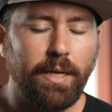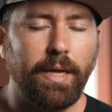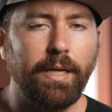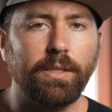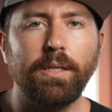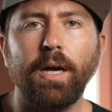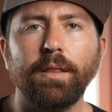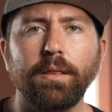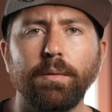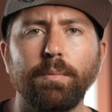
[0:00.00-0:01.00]
It's
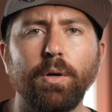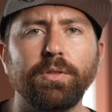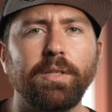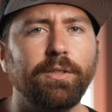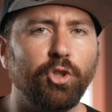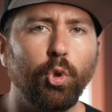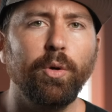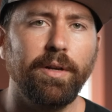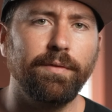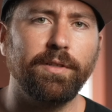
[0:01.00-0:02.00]
not the most
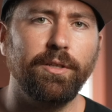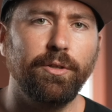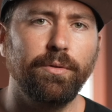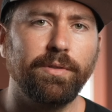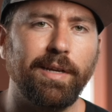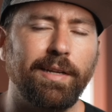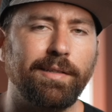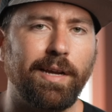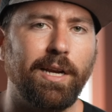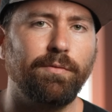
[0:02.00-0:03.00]
intuitive to use, and it's
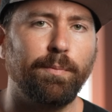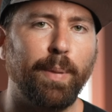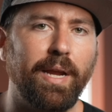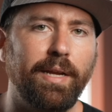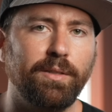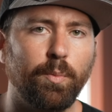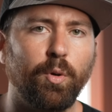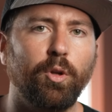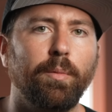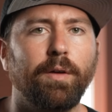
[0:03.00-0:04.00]
kind of a pain to
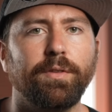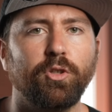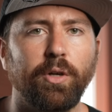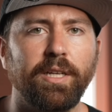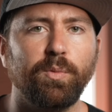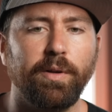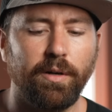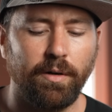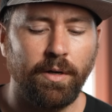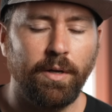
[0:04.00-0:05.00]
pull them off the
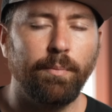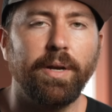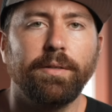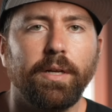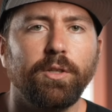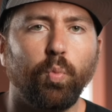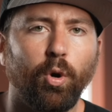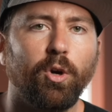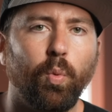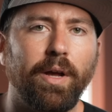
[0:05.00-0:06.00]
transmitter, but it does
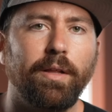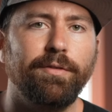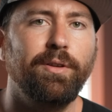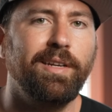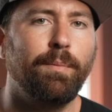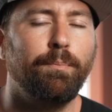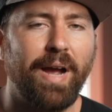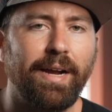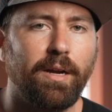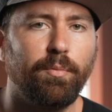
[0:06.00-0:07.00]
work well if you need a
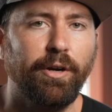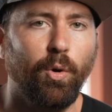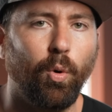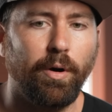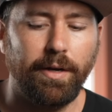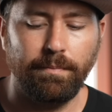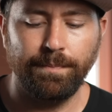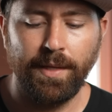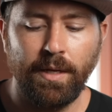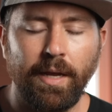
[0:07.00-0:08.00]
backup recording.
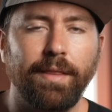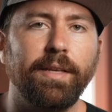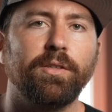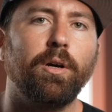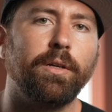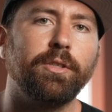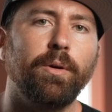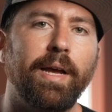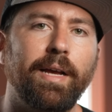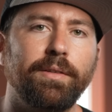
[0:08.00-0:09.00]
And this also
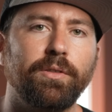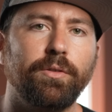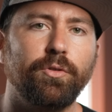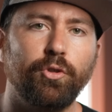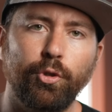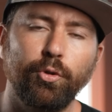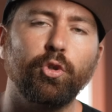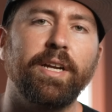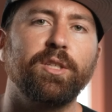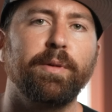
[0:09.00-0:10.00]
has two
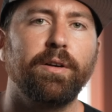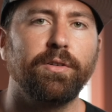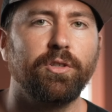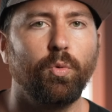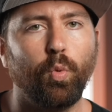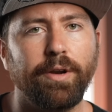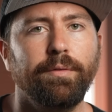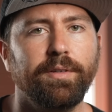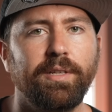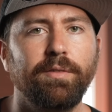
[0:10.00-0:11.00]
transmitters to one
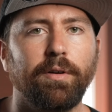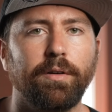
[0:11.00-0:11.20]
receiver.